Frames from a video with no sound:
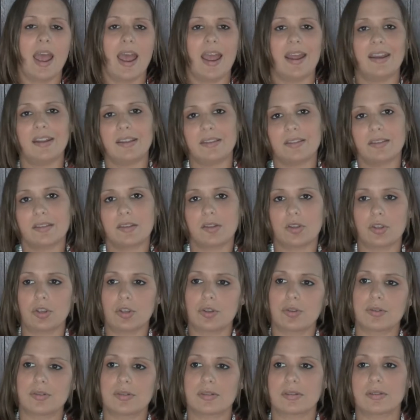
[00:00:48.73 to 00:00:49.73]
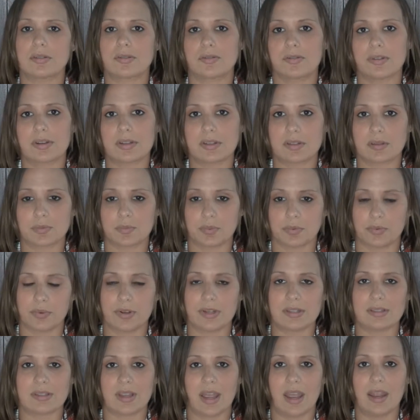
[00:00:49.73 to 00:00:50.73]
Anything that uses or
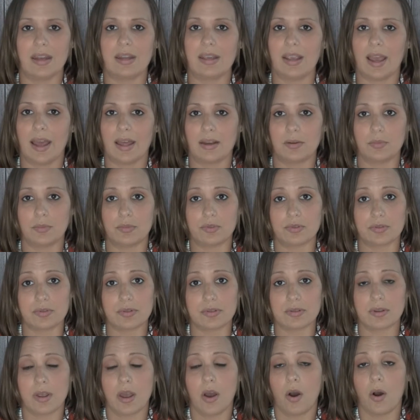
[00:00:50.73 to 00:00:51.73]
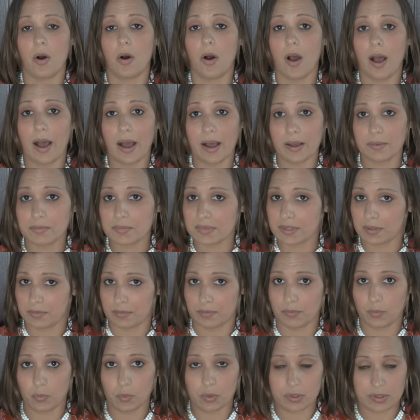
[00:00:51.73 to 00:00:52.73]
exploits any animals or harms
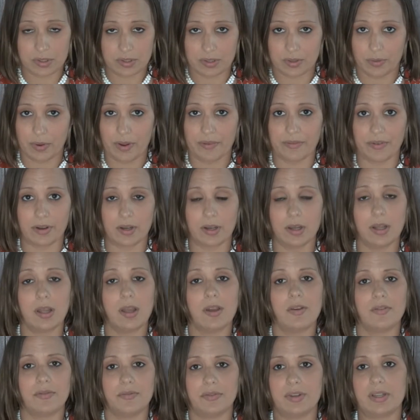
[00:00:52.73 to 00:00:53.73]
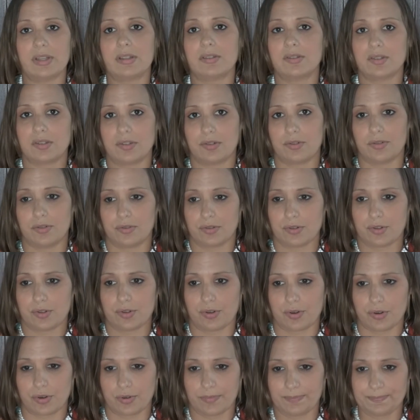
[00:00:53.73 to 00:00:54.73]
them whatsoever, vegans do not
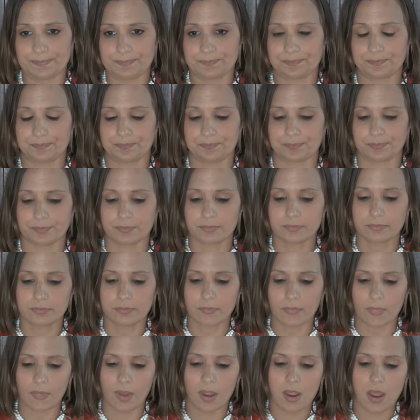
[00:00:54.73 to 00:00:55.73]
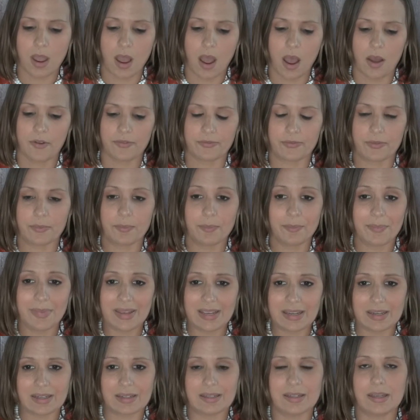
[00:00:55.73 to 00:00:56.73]
do. For
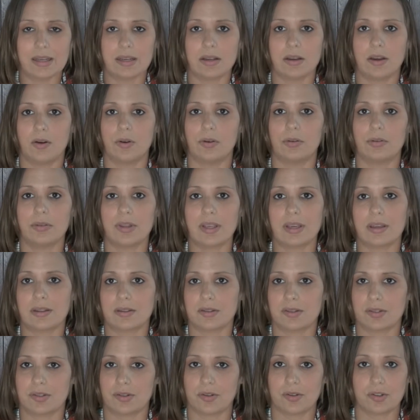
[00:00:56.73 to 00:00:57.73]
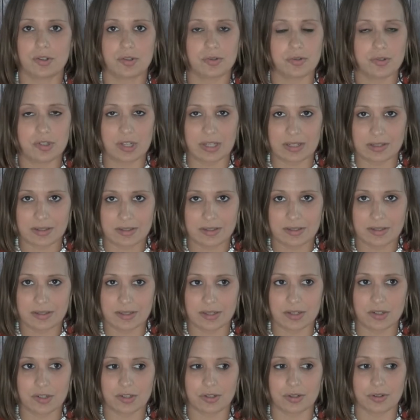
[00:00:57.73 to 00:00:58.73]
me, all the other social justice
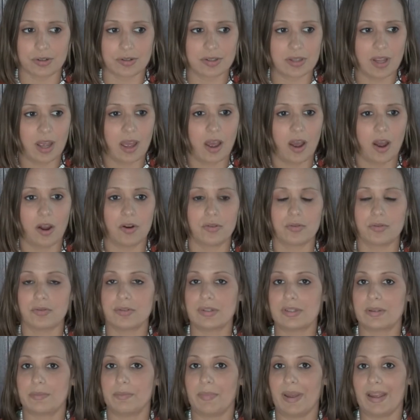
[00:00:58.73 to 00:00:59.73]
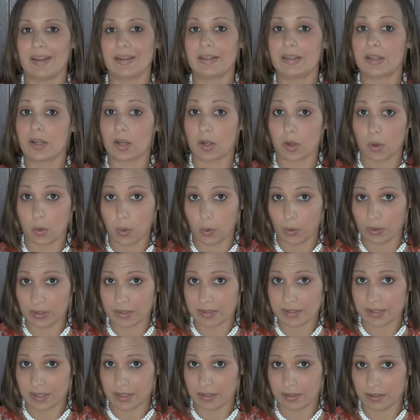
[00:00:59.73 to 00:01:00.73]
issues are all demanding
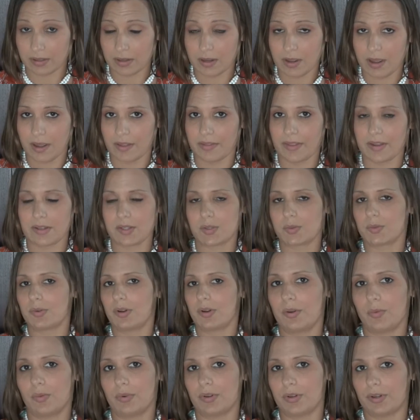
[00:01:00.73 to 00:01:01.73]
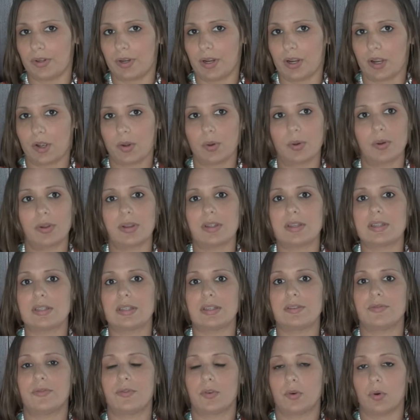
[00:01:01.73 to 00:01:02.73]
equality. That's want,
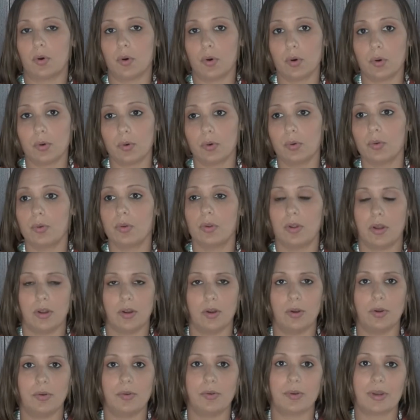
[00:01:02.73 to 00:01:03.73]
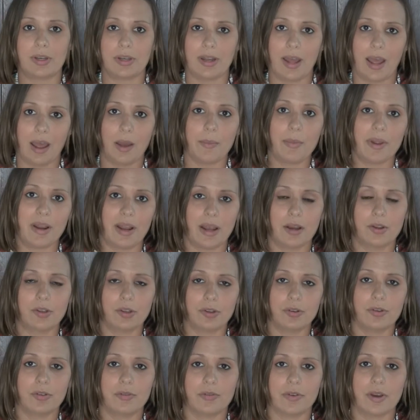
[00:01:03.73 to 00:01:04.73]
equality for all who inhabit our
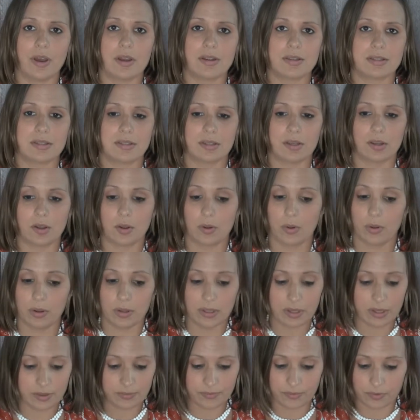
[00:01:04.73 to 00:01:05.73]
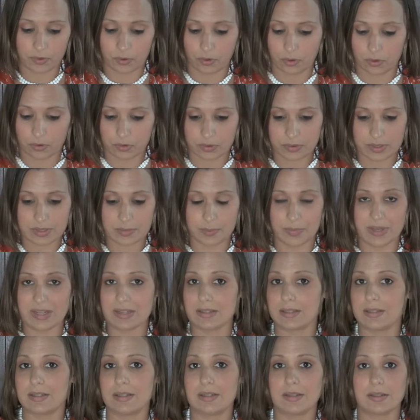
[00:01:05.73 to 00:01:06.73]
universe, equality for all
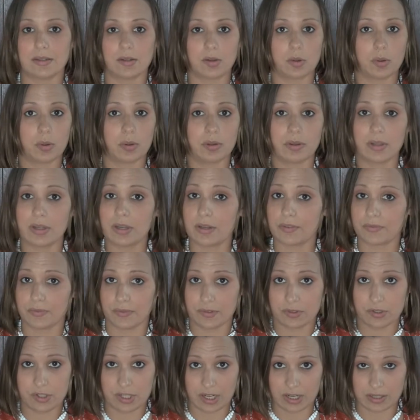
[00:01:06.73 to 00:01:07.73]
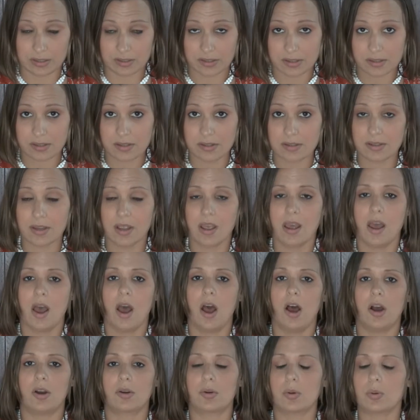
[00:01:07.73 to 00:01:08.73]
species, equality for genders,
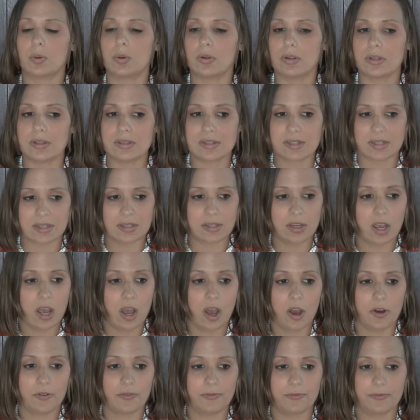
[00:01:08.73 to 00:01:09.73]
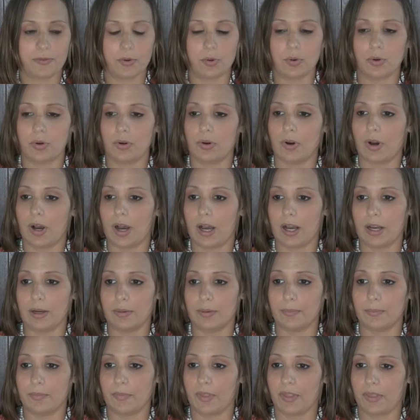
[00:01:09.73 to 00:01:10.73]
equality for
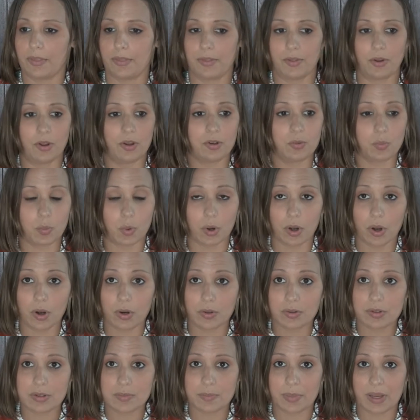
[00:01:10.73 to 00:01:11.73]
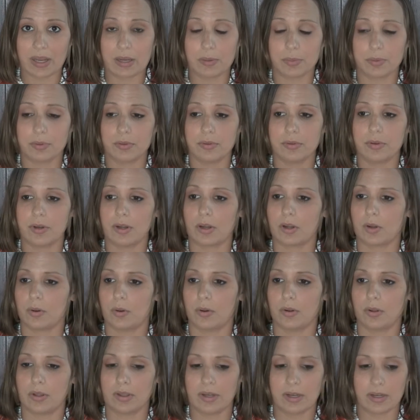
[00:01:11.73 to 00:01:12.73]
third world people,
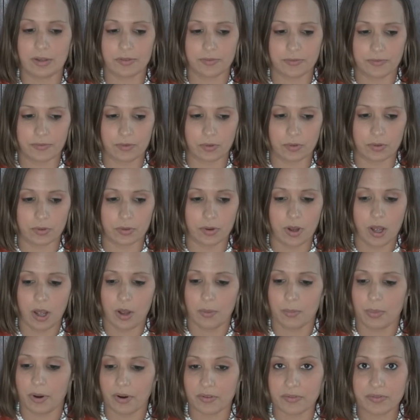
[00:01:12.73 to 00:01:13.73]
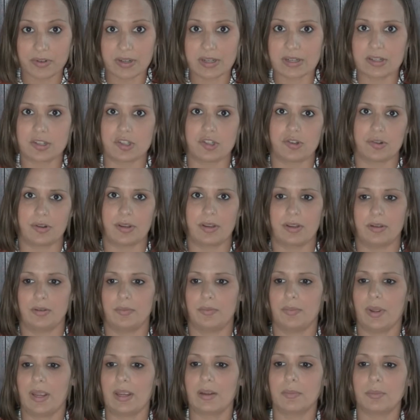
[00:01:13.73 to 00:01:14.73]
equality for poverty
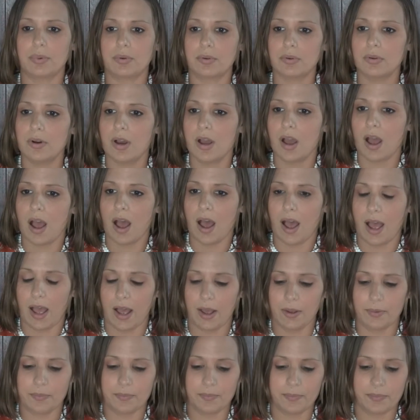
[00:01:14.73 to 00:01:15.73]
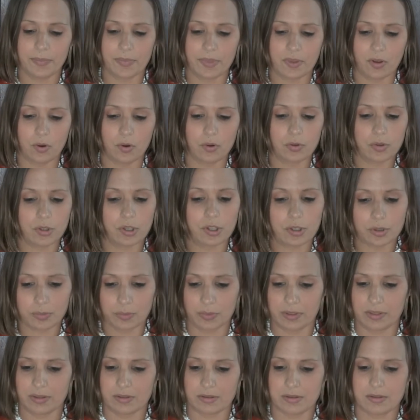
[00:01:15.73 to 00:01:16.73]
stricken people, all
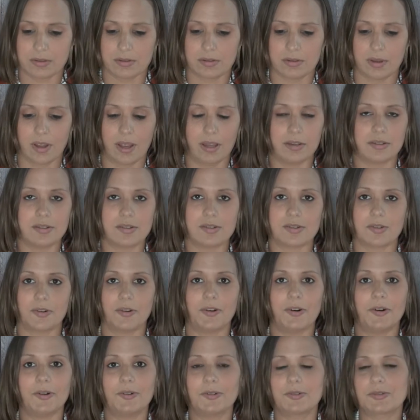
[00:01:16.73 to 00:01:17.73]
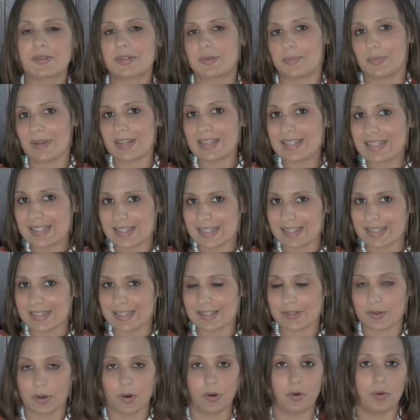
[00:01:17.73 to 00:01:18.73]
humans and all
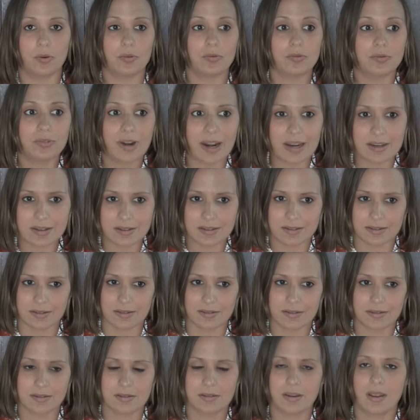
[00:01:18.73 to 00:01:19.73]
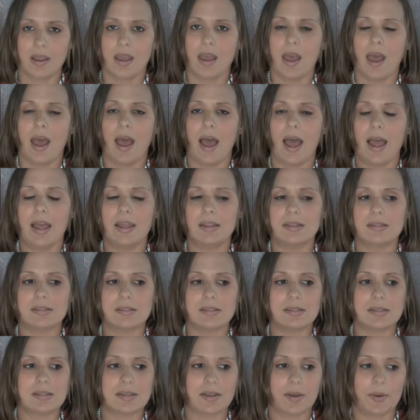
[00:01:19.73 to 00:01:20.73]
species, all races.
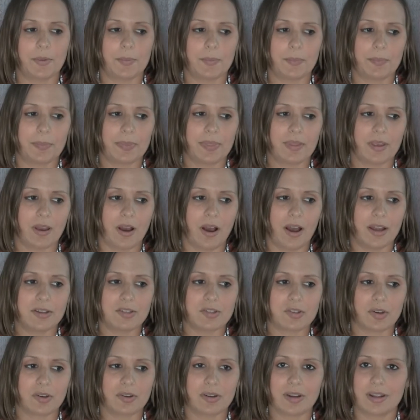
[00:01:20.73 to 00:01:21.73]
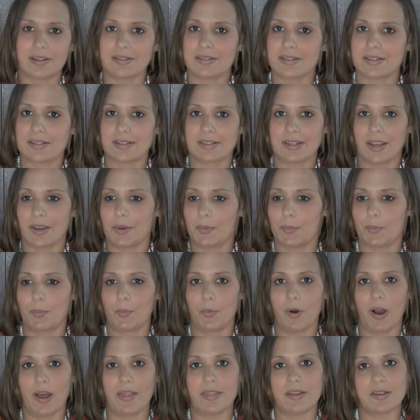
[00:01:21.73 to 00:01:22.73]
And I don't understand
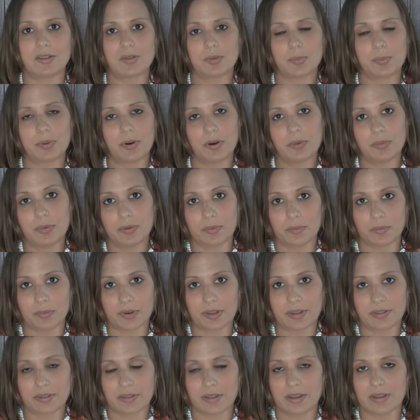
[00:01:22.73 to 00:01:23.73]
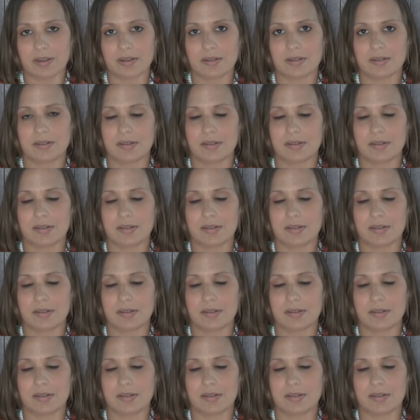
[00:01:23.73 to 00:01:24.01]
why there's a problem with this.